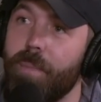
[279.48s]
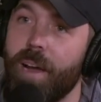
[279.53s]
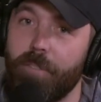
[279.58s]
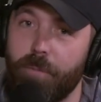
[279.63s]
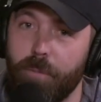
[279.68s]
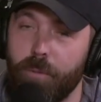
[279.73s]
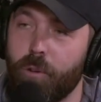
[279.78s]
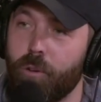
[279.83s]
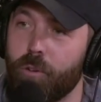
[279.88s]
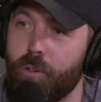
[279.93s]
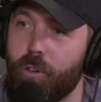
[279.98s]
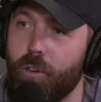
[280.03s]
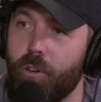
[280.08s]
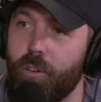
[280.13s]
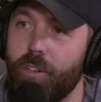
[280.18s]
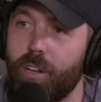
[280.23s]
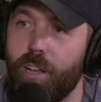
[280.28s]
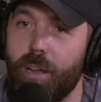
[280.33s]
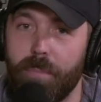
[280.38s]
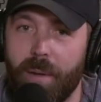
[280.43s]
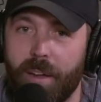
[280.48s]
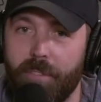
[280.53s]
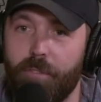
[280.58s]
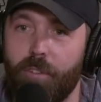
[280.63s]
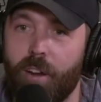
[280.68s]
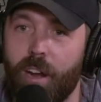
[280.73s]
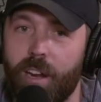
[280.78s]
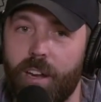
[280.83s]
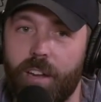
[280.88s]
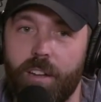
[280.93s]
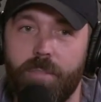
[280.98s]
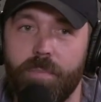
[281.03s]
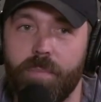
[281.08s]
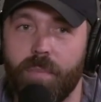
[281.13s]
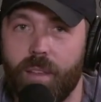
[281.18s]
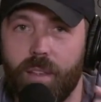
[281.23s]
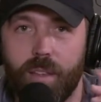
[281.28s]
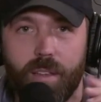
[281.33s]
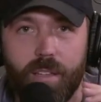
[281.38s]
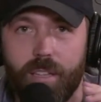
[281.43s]
Matt from Good and Matt Fryer.
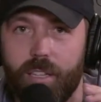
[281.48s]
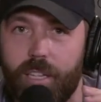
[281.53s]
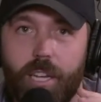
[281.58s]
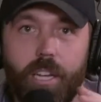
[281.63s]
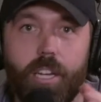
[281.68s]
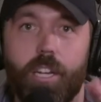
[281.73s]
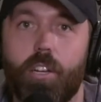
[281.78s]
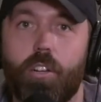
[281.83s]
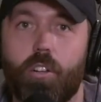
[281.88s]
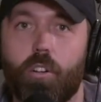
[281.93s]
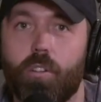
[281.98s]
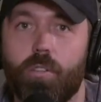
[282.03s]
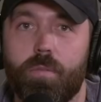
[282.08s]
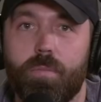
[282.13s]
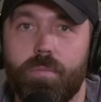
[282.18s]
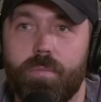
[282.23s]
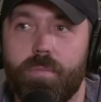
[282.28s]
You're done.